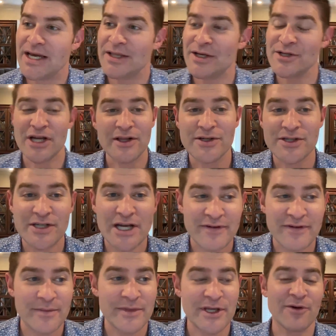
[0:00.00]
There's other
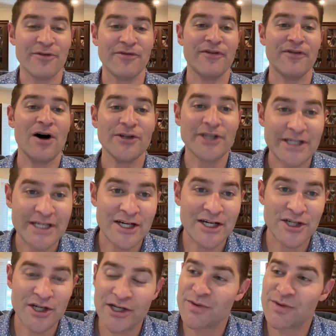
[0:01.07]
stuff, fall
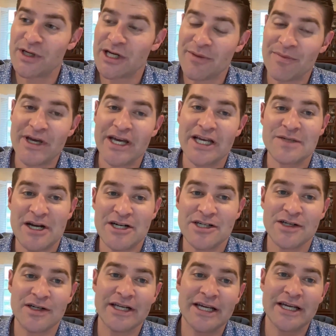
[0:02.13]
detection is really big,
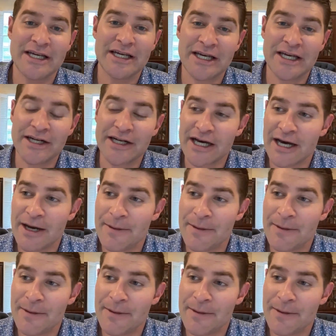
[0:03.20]
especially in,